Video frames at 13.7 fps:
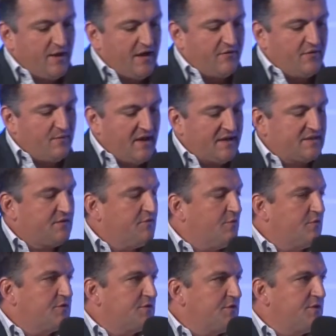we have a massive
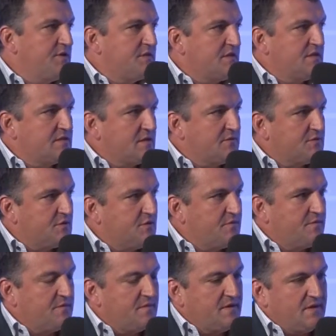opportunity in terms of
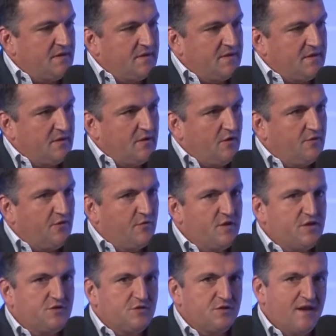the
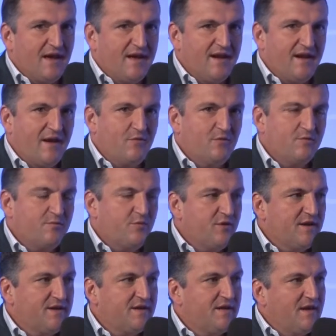region, and I would put
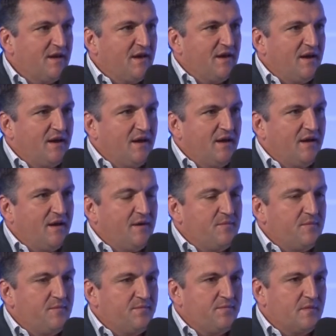it
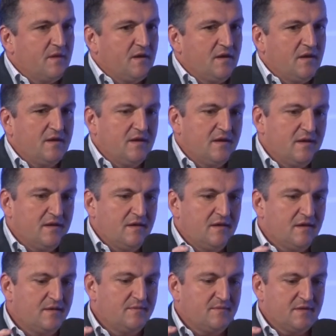in
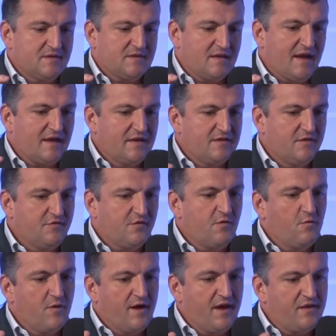a slightly different
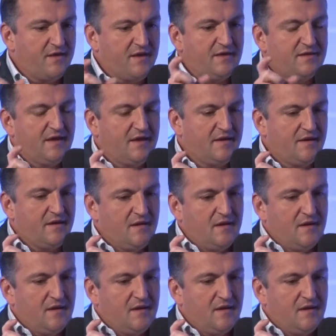way. I think that